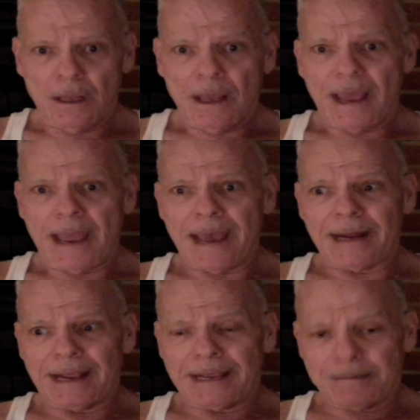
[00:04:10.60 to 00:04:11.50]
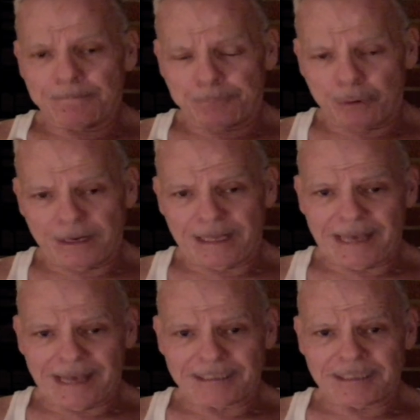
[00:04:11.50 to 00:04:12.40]
and I can put an
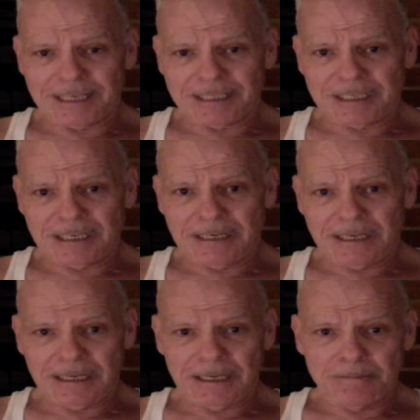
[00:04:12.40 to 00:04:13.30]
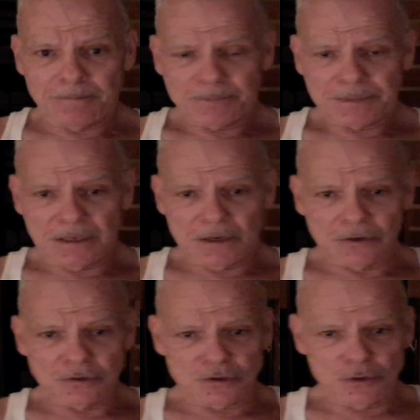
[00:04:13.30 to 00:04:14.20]
SACD,
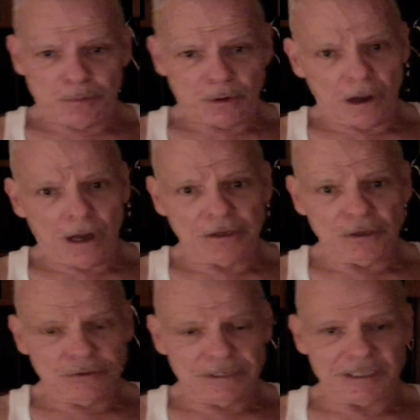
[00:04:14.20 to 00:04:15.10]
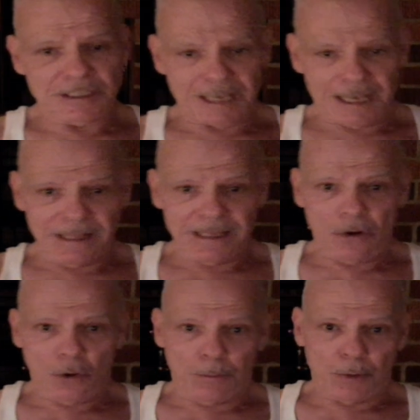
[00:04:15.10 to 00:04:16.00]
super audio disc in the
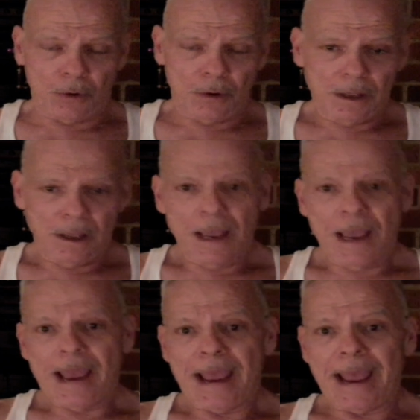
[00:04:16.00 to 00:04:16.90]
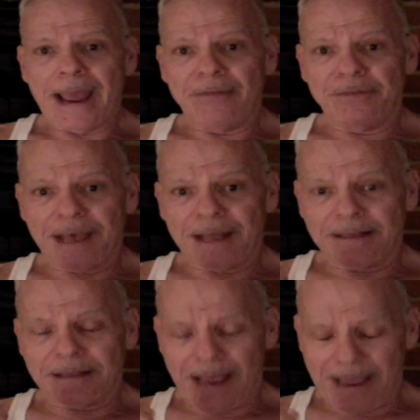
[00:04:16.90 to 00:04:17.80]
Opal, and
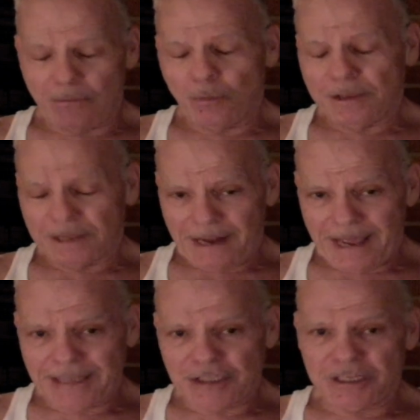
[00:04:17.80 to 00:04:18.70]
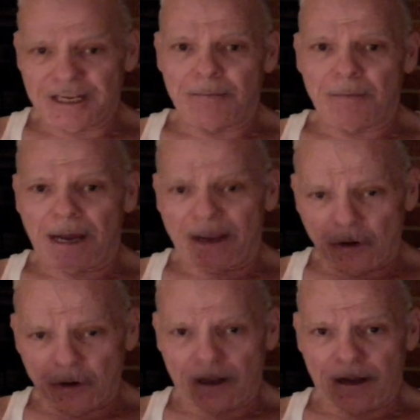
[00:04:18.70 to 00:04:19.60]
with an HDMI
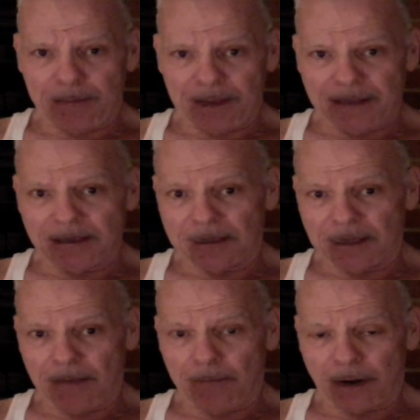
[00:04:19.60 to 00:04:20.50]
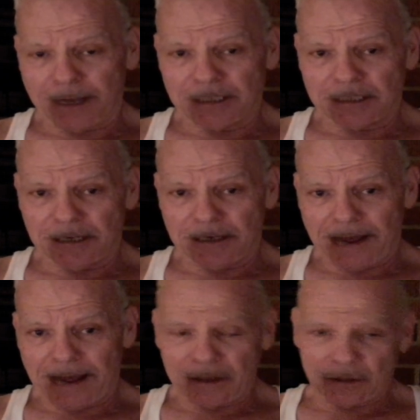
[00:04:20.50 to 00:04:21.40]
hookup into the Bryston
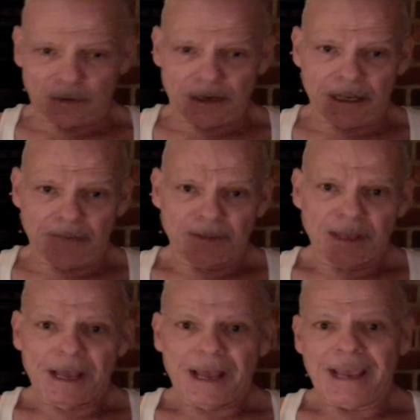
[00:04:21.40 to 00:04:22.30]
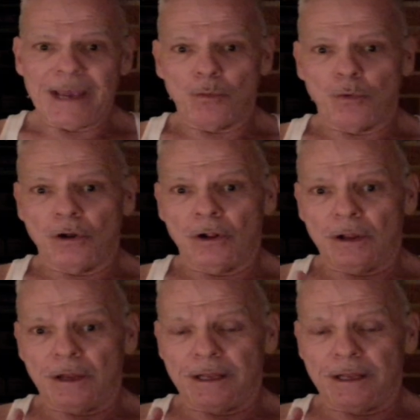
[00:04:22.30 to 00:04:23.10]
DAC-3, it will